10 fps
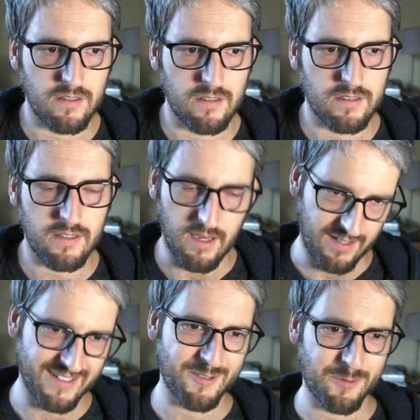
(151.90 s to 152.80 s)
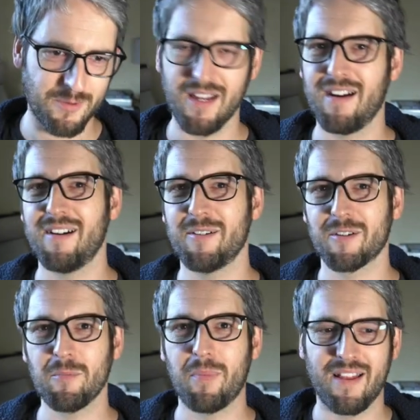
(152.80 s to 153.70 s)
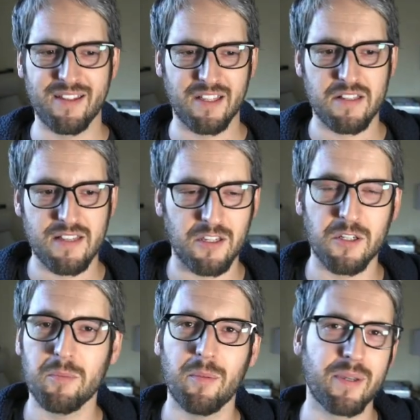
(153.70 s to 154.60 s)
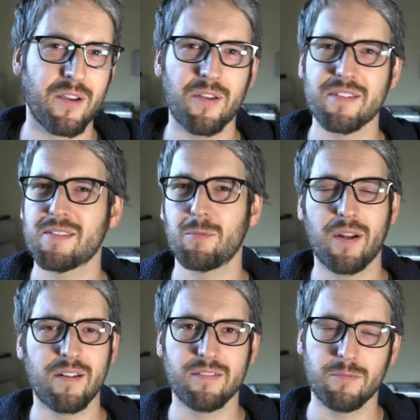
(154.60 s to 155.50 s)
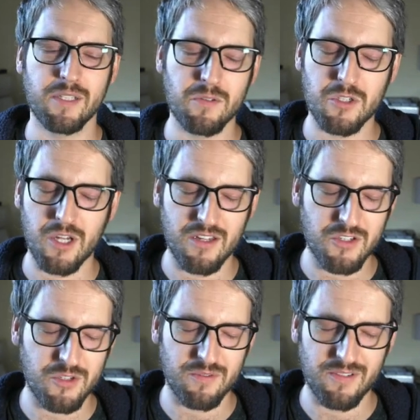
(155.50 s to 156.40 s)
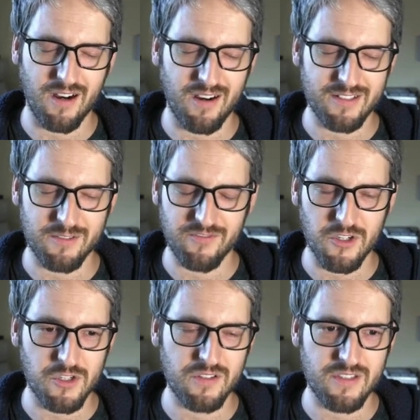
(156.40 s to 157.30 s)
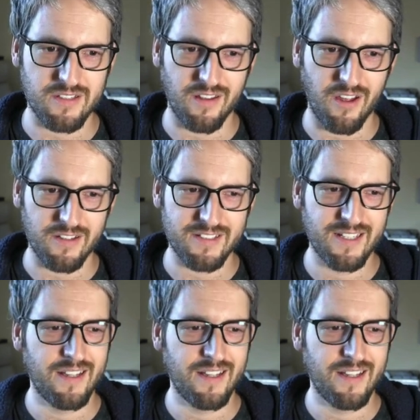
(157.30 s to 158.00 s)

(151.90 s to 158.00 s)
yeah, we are compiling executable, because when you change Dart versions a lot,